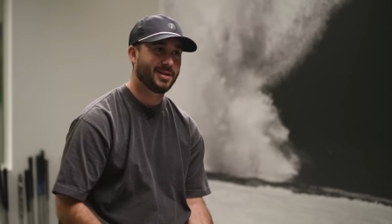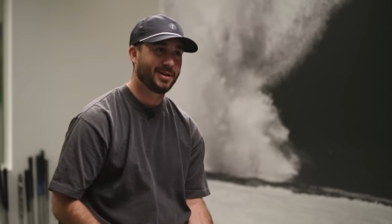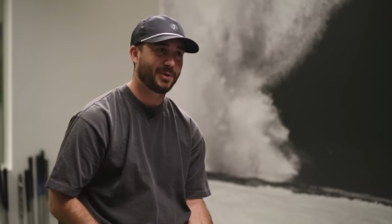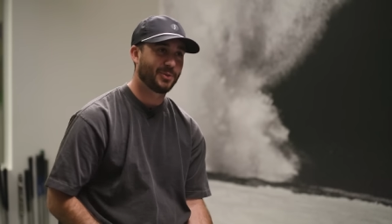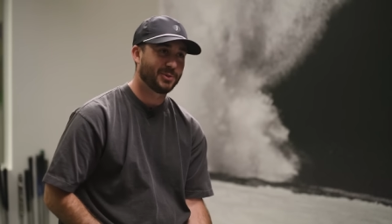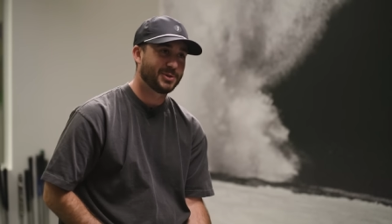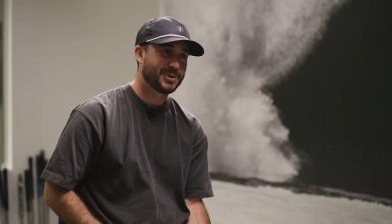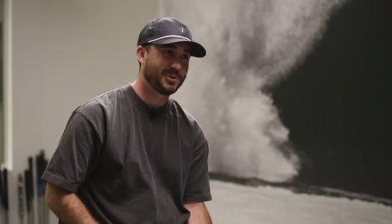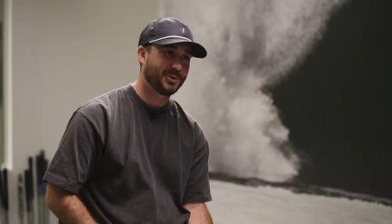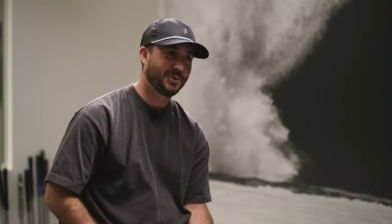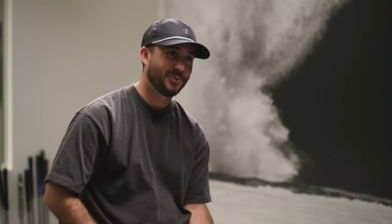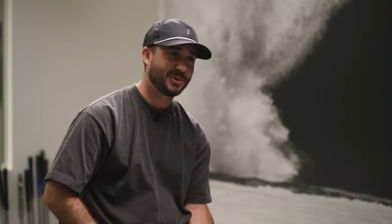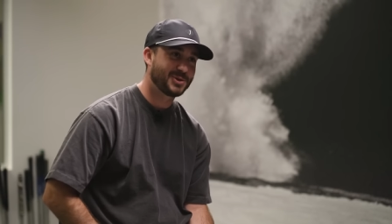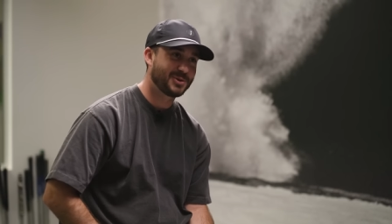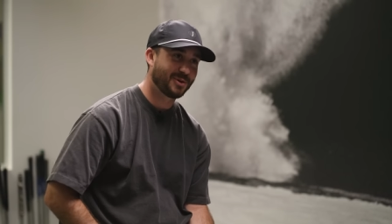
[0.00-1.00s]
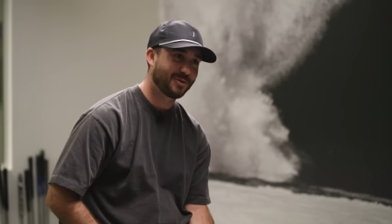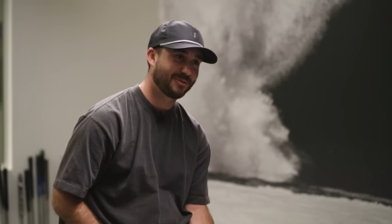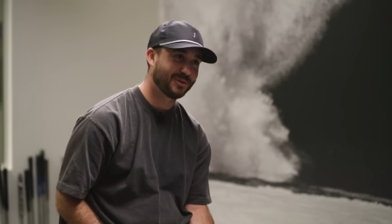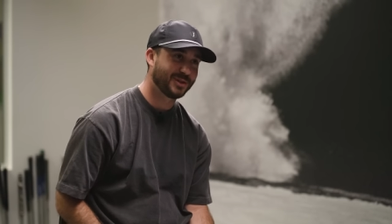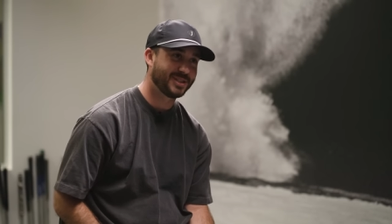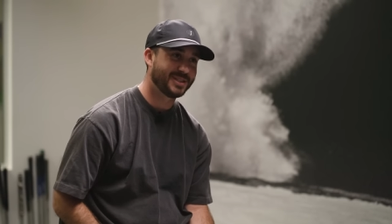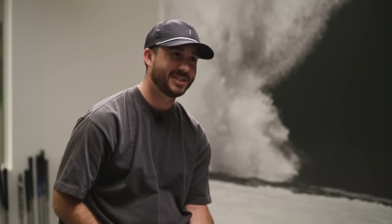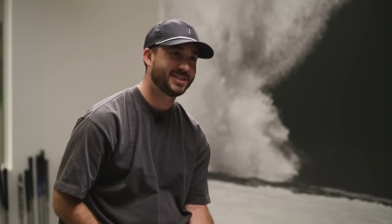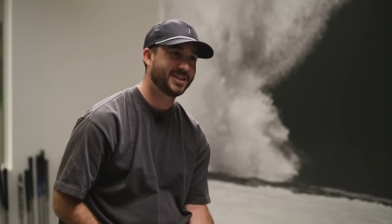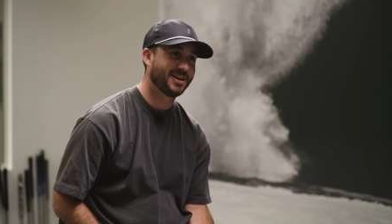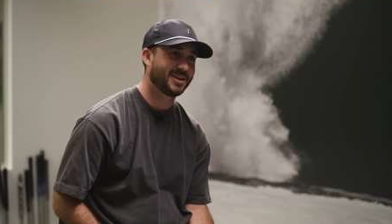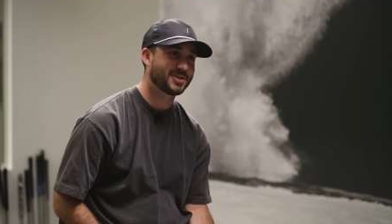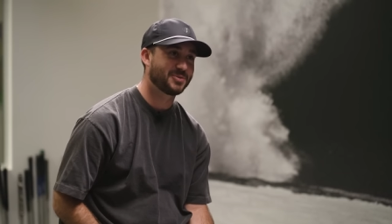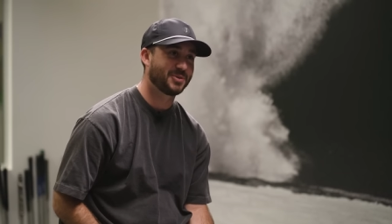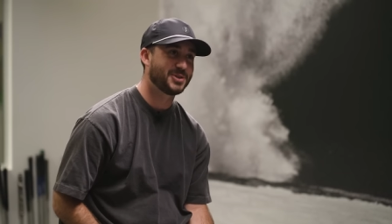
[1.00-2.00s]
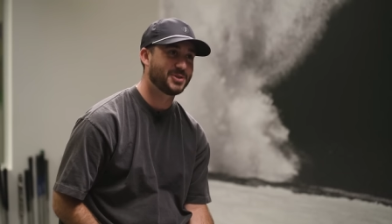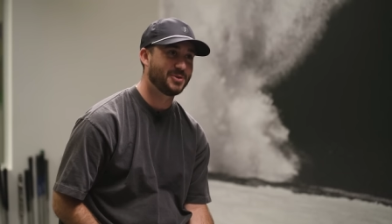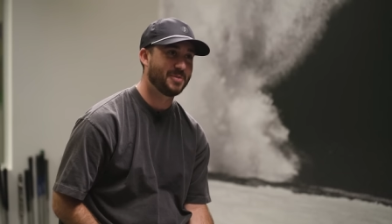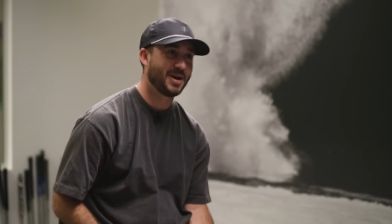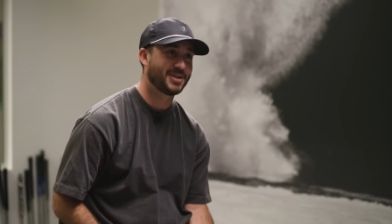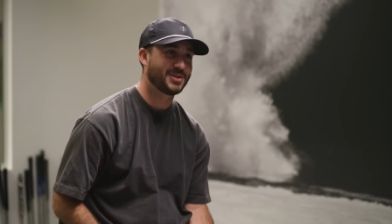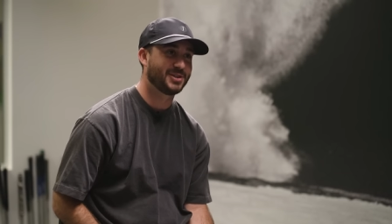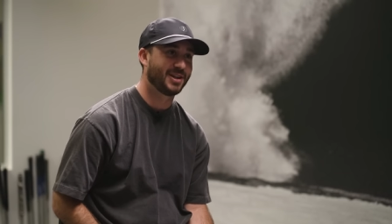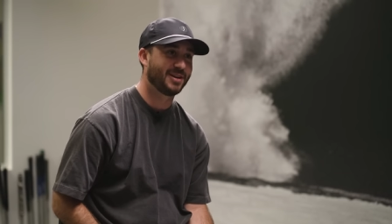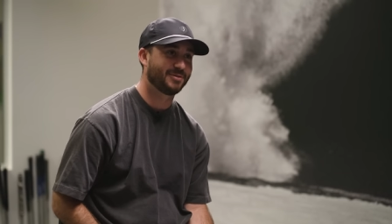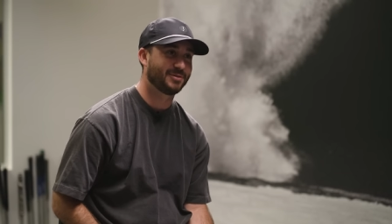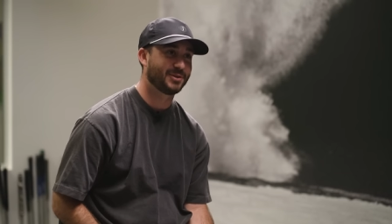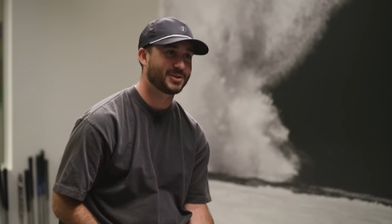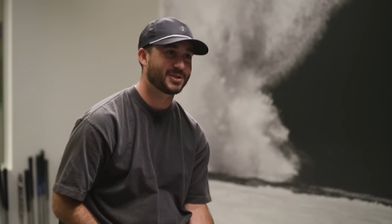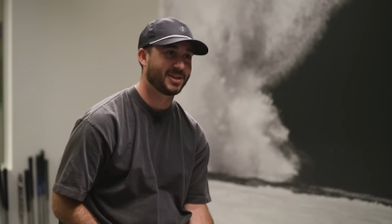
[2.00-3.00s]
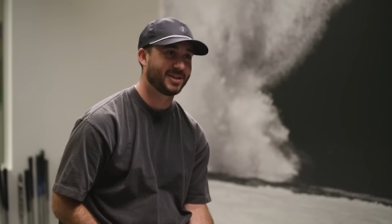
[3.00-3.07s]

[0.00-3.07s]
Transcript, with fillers: Like once you once you are fully detoxed, yeah. what do you imagine life looks